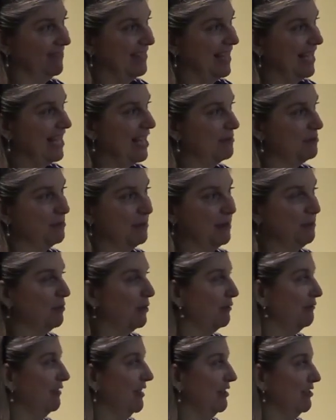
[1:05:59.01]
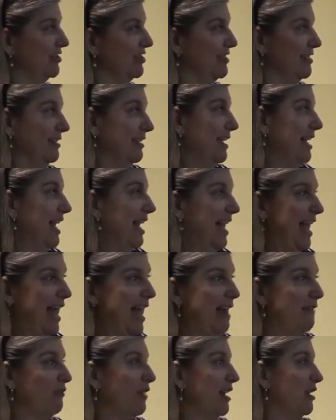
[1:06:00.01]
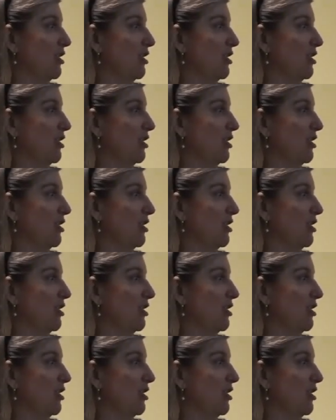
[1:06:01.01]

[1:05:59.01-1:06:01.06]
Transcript: that come to my bird feeders. I have